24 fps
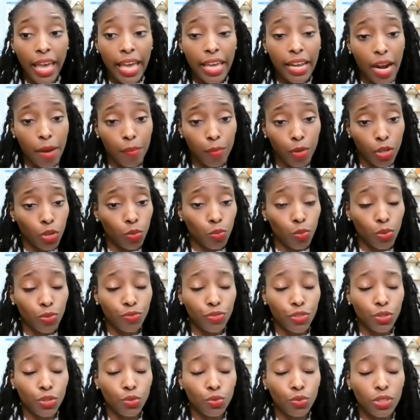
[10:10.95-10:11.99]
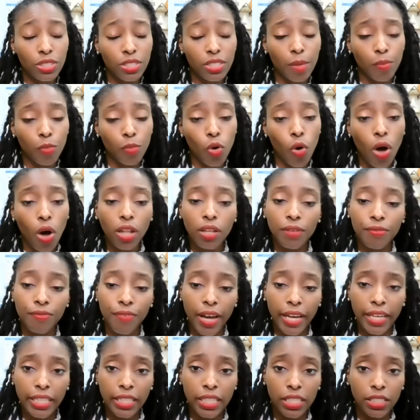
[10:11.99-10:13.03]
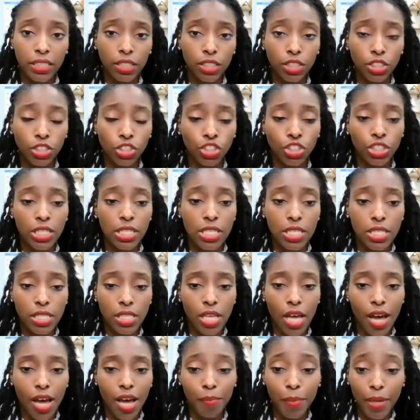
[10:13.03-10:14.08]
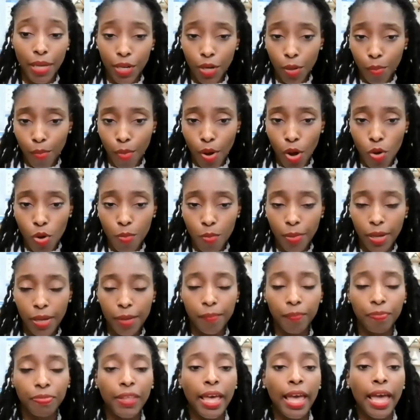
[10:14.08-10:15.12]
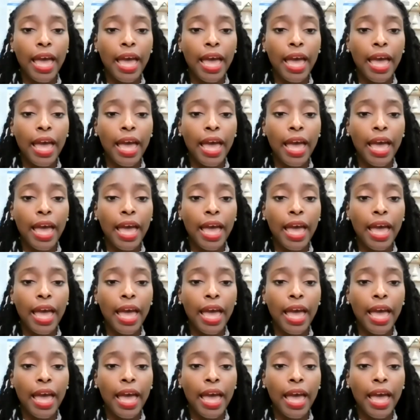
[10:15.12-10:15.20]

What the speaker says: And I'm going to review some qualifying conditions in a moment.